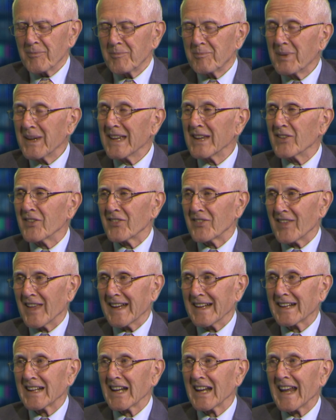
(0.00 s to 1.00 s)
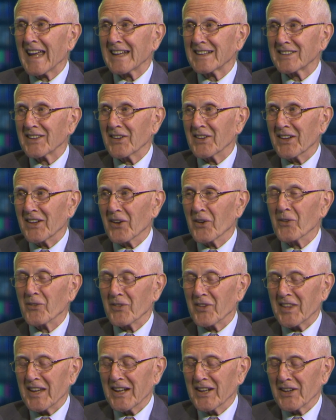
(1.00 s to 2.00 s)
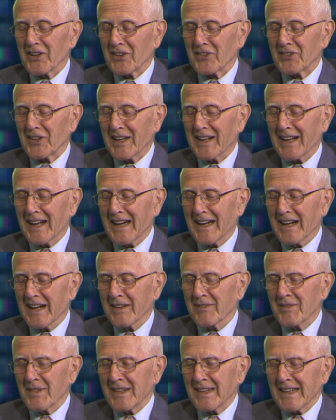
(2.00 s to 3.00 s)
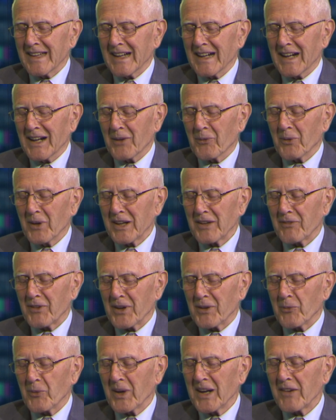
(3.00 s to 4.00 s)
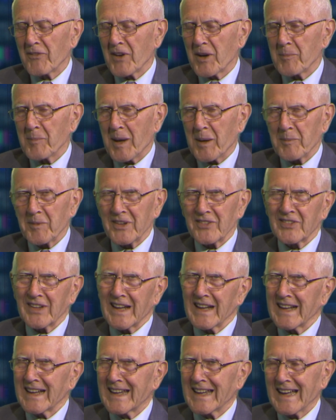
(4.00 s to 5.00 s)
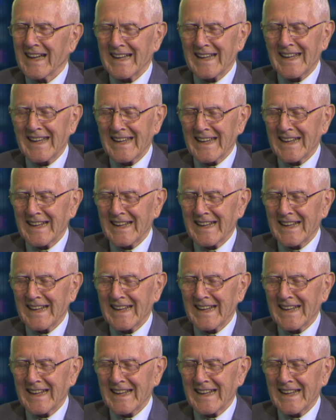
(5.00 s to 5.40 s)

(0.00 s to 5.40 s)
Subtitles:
pins they collected over the years, and one of our members, I can't.